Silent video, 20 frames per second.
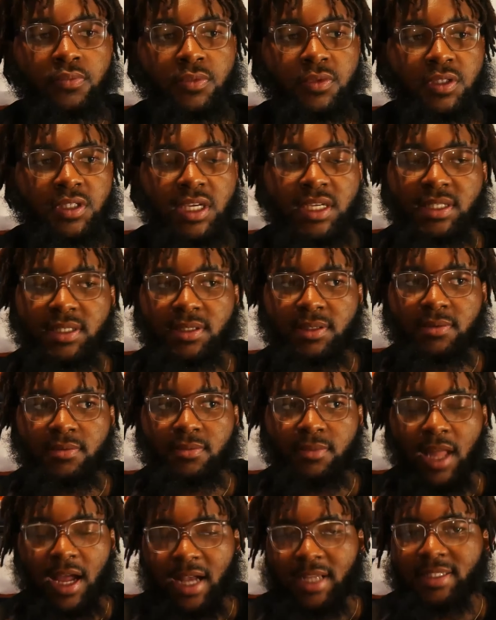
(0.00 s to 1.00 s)
just
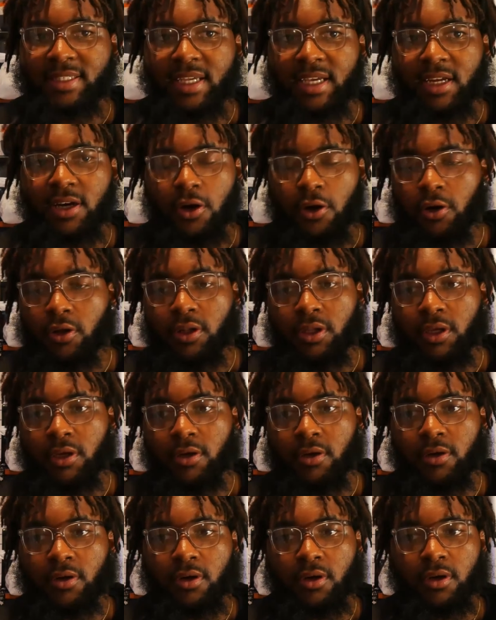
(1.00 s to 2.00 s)
like I said
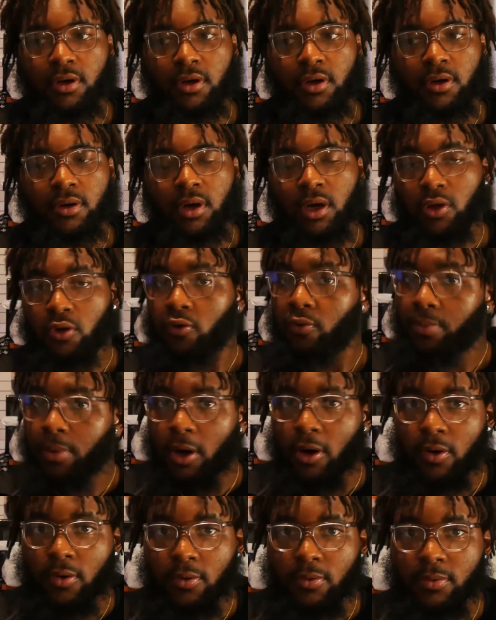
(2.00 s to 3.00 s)
earlier, a
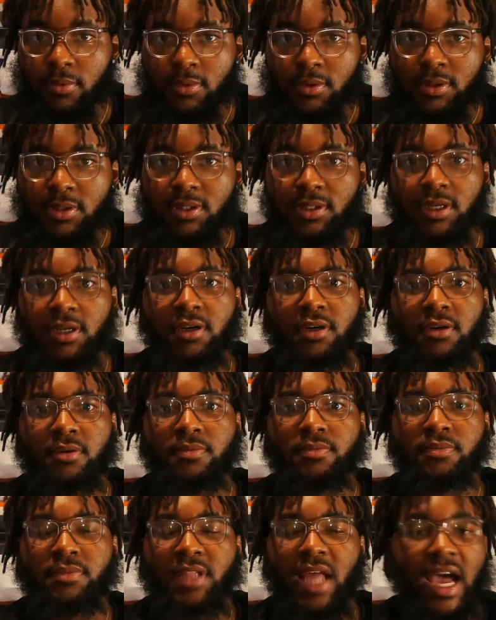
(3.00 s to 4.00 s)
loophole to
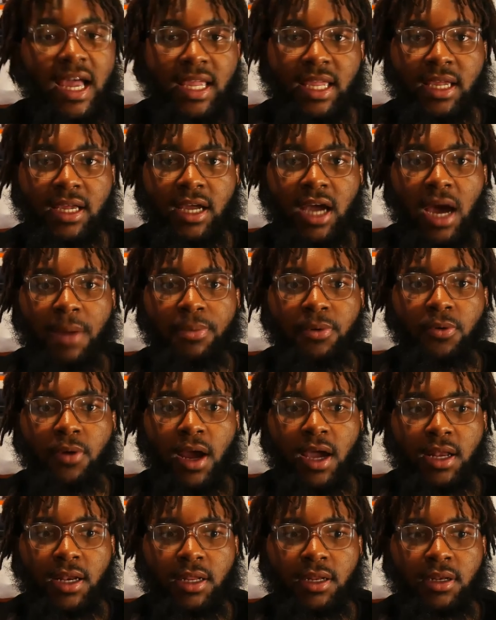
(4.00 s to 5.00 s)
not getting
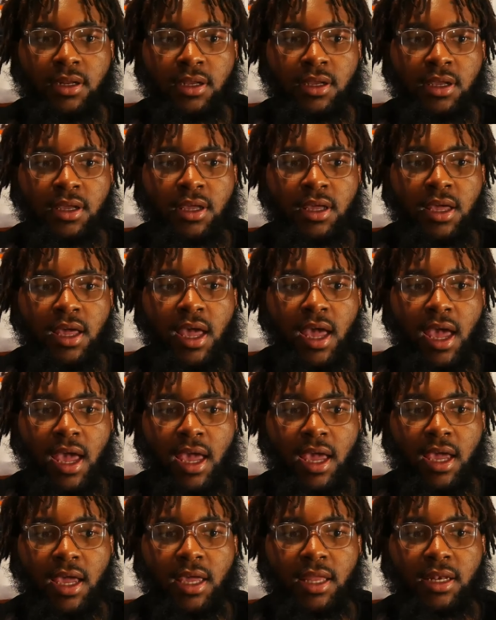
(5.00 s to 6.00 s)
copyrighted,
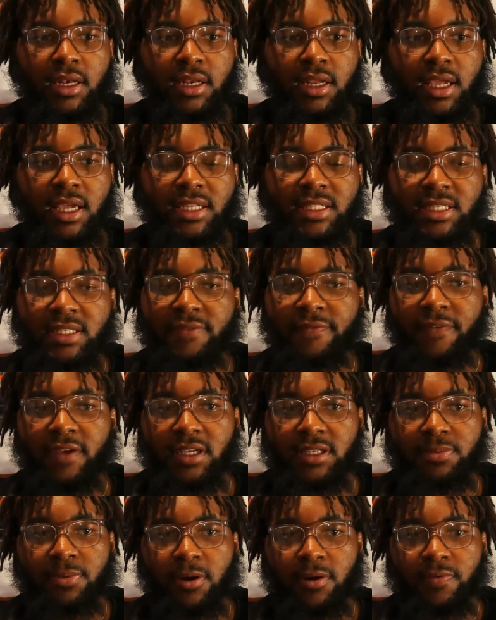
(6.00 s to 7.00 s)
and it just
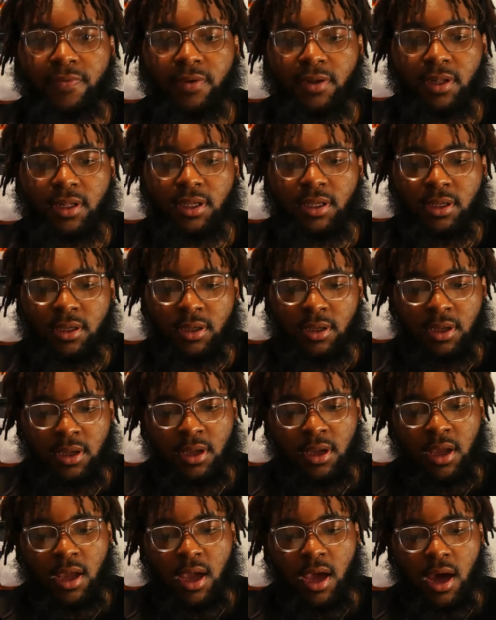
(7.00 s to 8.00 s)
fits perfectly.
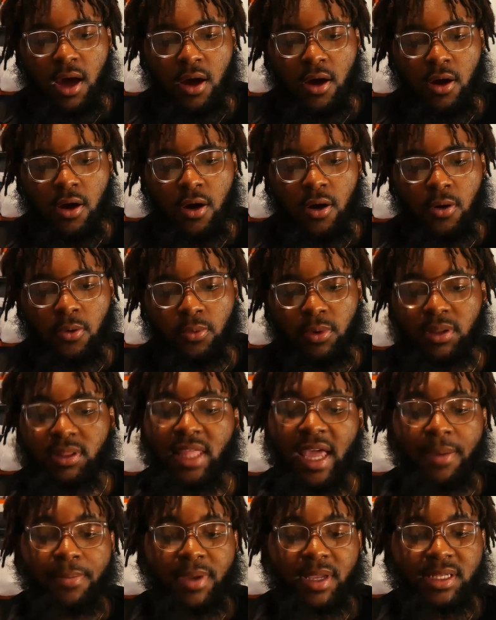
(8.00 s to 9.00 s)
With
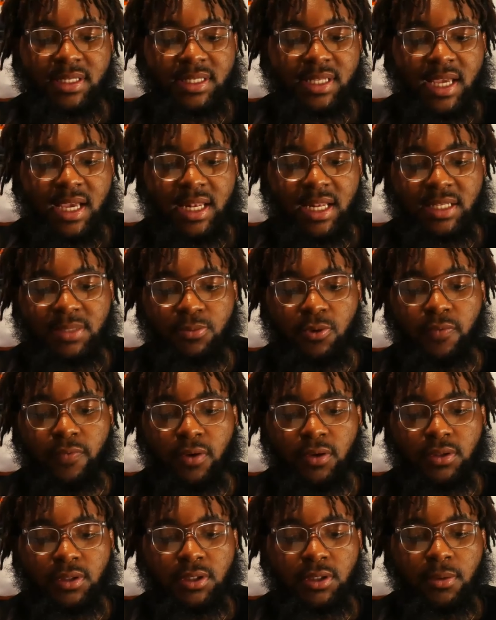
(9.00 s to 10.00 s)
that being said, let's move
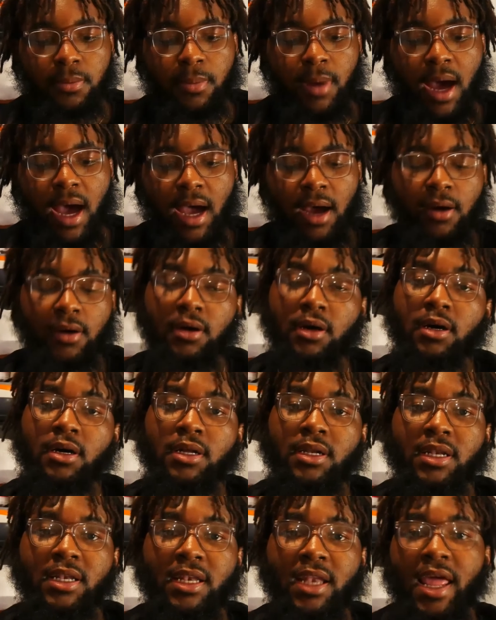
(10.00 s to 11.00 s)
on to my
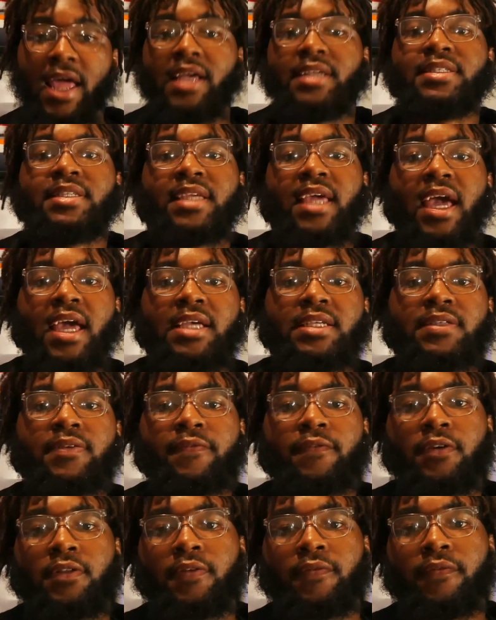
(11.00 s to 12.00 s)
next case
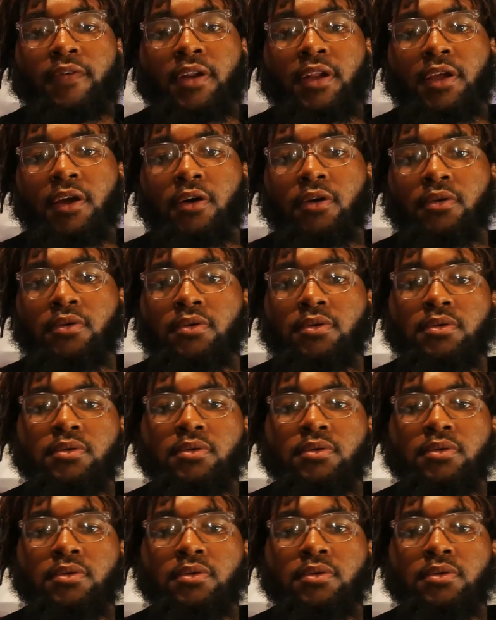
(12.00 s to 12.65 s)
for the video,